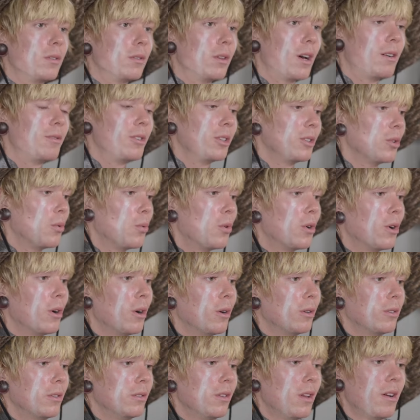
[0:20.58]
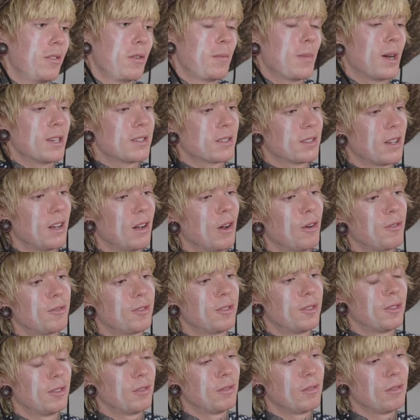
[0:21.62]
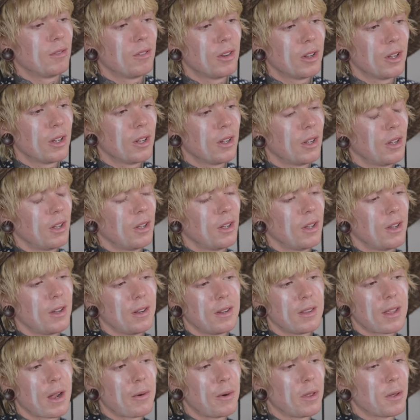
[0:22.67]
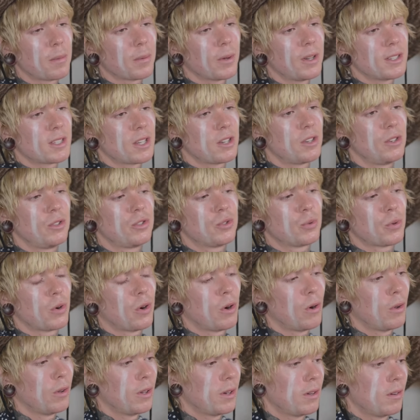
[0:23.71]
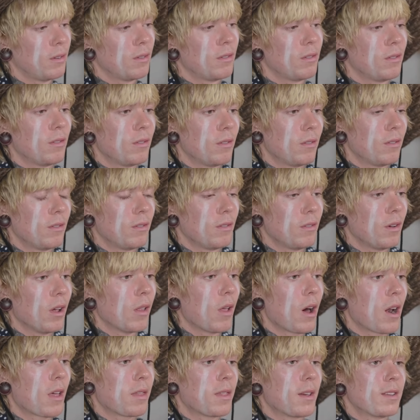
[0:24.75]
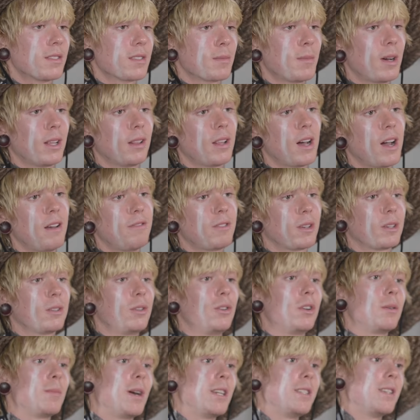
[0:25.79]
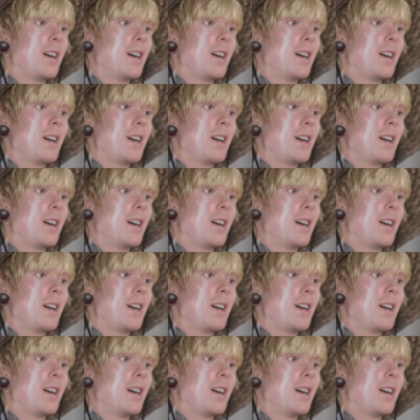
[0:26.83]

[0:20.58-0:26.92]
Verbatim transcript: loving the world and loving myself, and that really plays a huge role in a lot of things in my life, including my